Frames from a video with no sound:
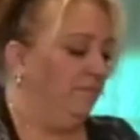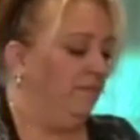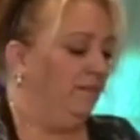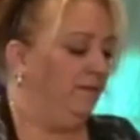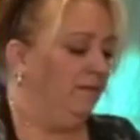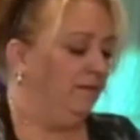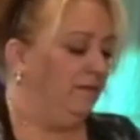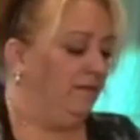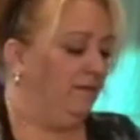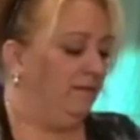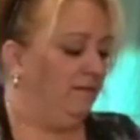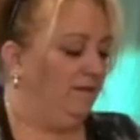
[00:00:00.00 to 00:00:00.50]

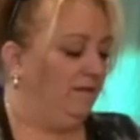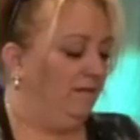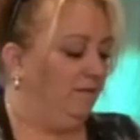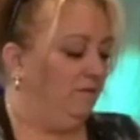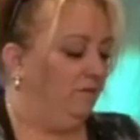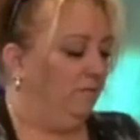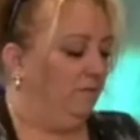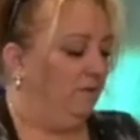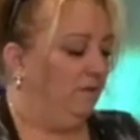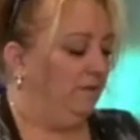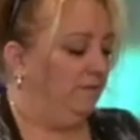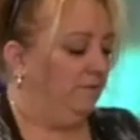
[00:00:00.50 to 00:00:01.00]
And you know
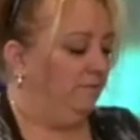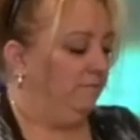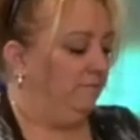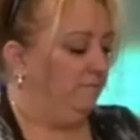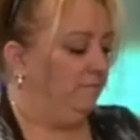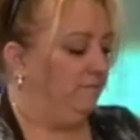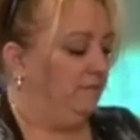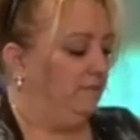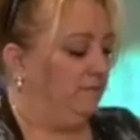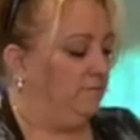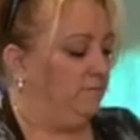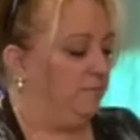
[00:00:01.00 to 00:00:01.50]
what?
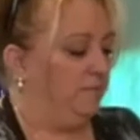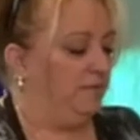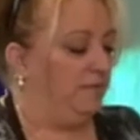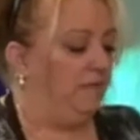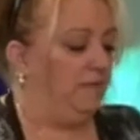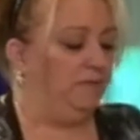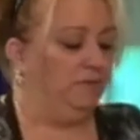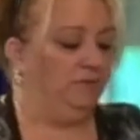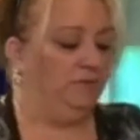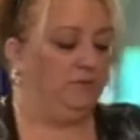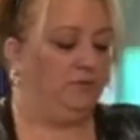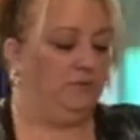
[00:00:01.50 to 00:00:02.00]
Let's put that
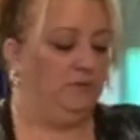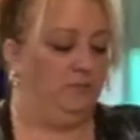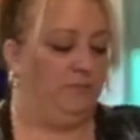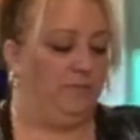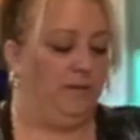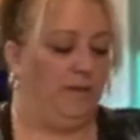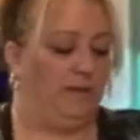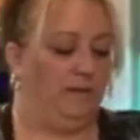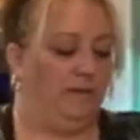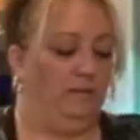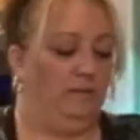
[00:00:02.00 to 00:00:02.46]
little scoop back